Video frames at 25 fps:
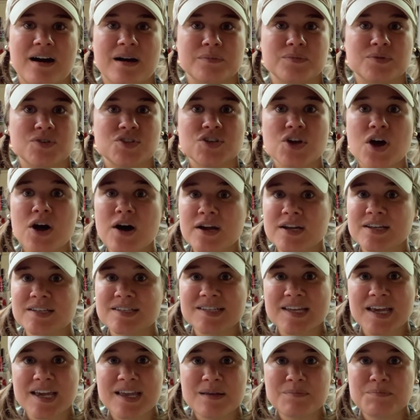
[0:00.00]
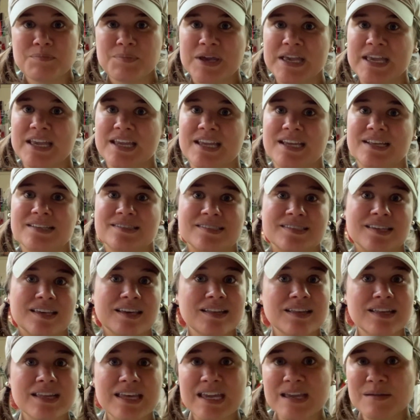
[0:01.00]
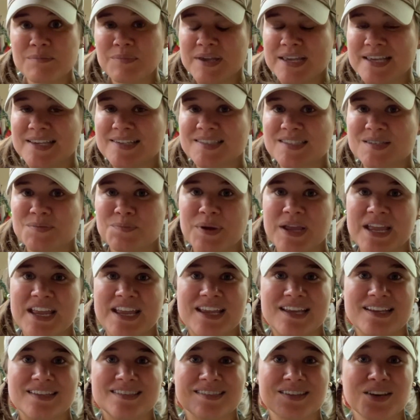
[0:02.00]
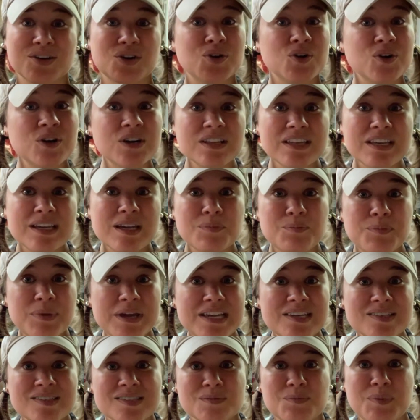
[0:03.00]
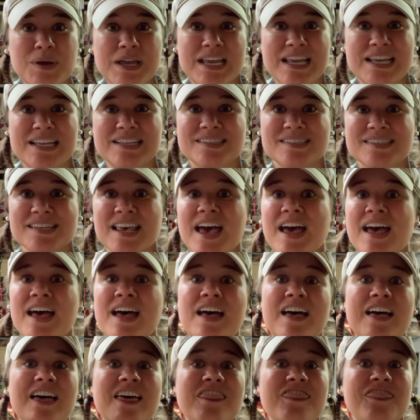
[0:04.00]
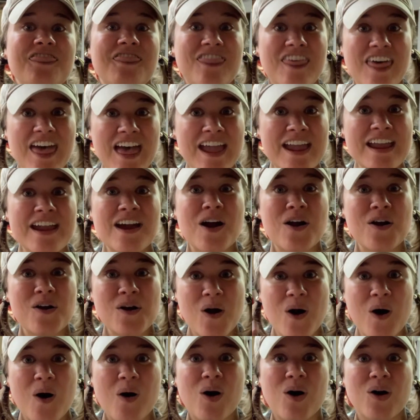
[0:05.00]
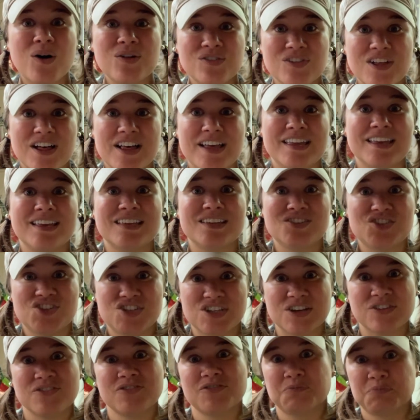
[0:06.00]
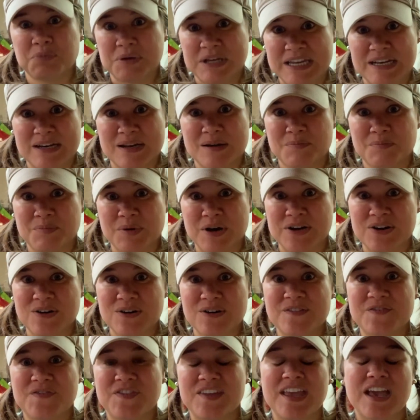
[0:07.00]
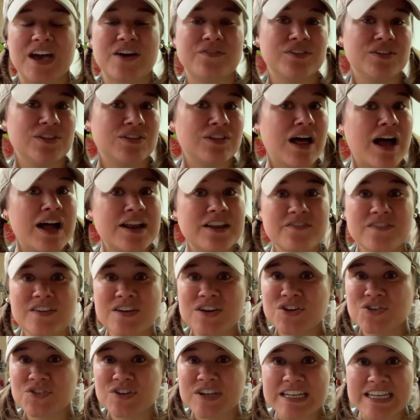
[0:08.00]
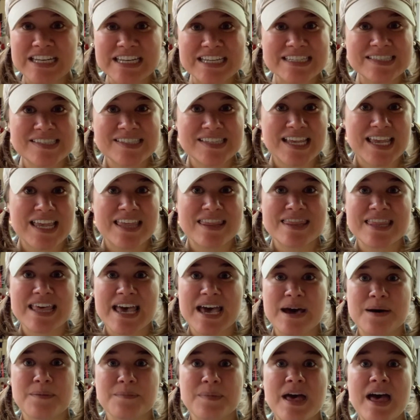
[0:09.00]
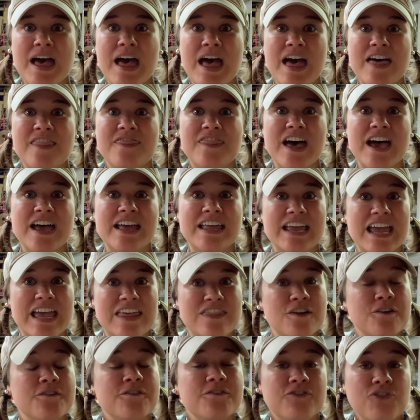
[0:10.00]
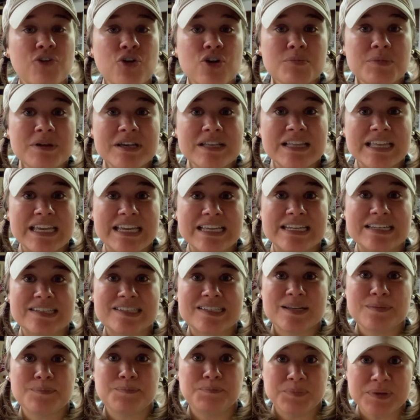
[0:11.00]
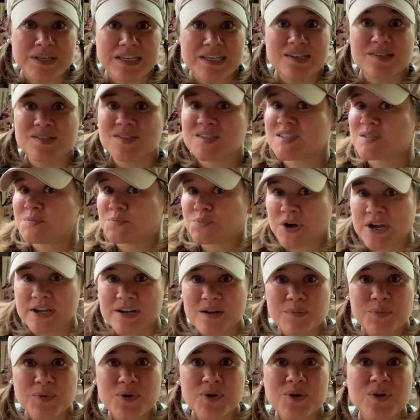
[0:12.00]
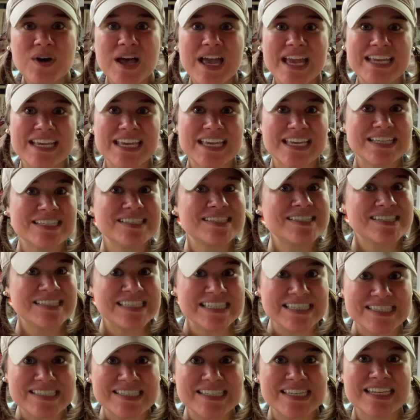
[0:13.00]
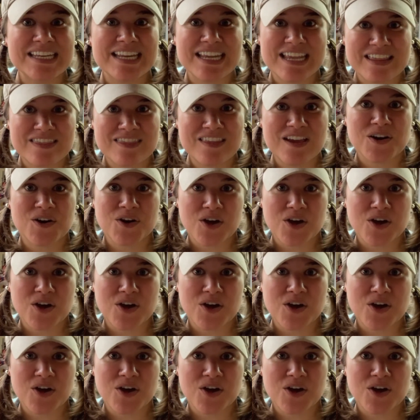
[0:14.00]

Chalk type paints, clay based paints, acrylic based paints. They are all like Jiff peanut butter. They have a lot of ingredients in them and they're formulated to be spreadable and consistent in their